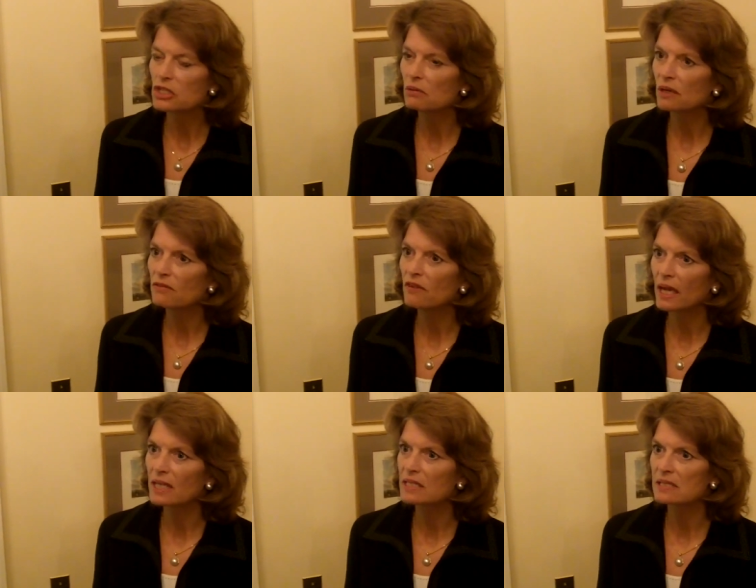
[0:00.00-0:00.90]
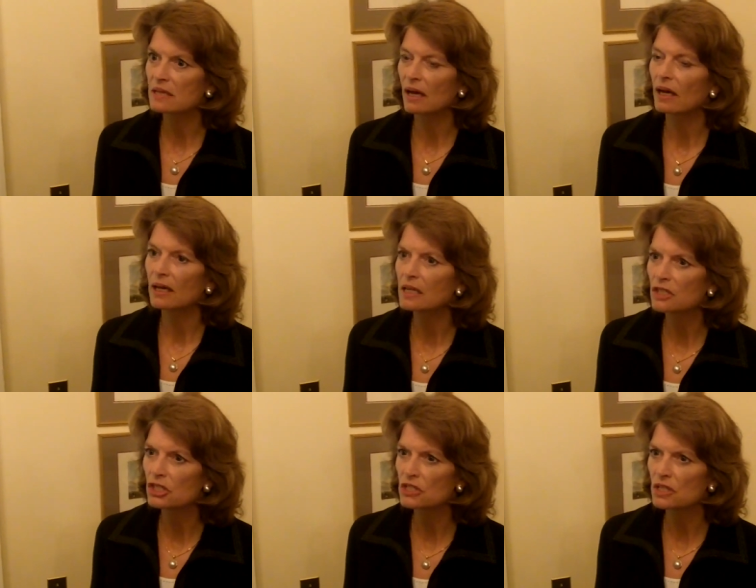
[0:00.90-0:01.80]
advance
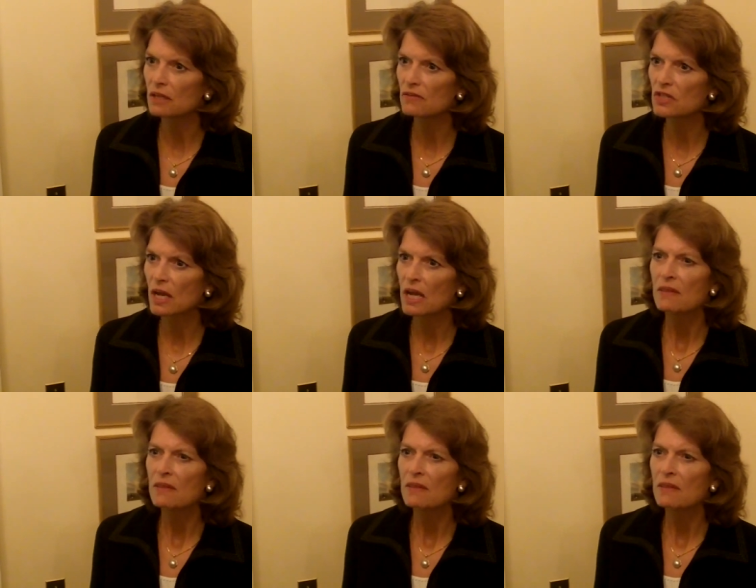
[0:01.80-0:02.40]
initiatives,